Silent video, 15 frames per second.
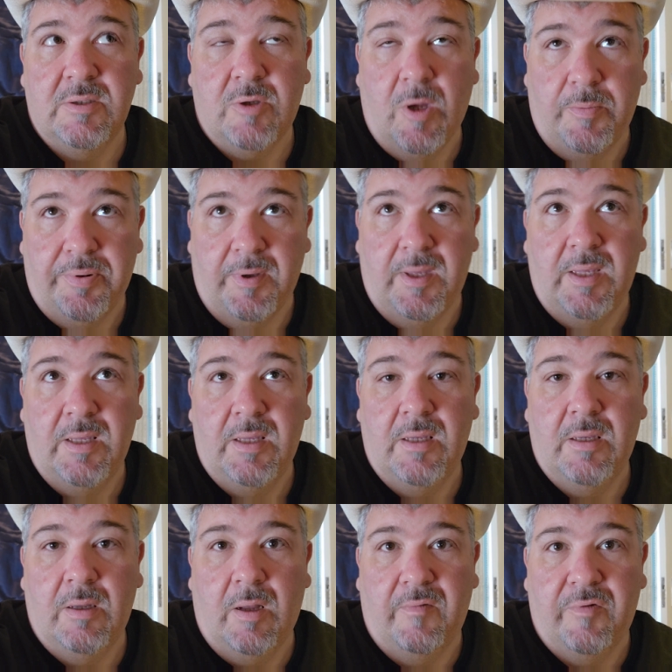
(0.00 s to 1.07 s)
copy
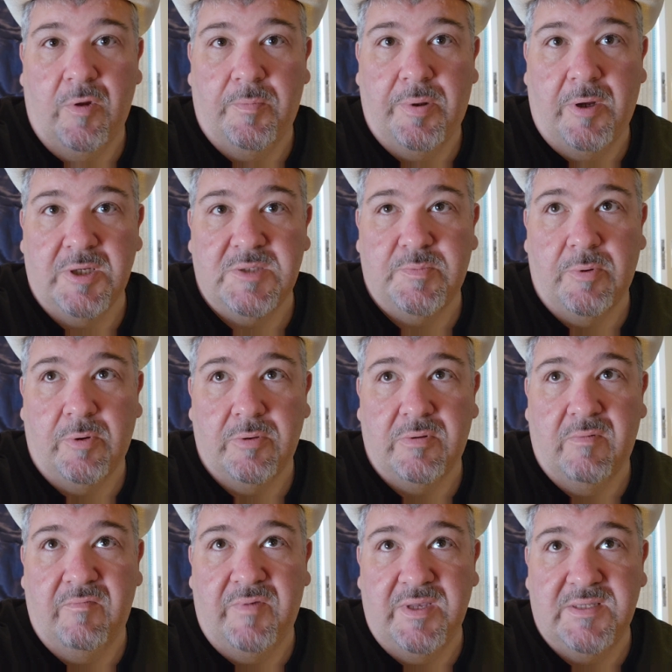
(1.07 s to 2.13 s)
of her passport
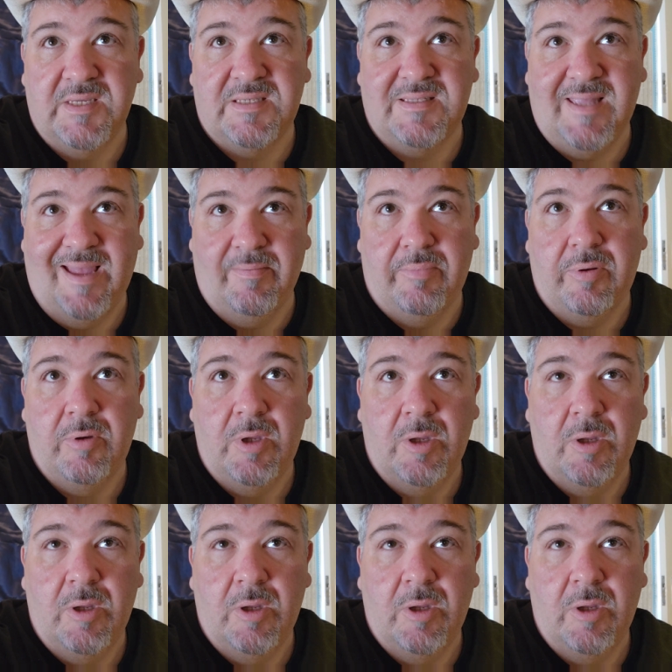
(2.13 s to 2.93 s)
visa stamp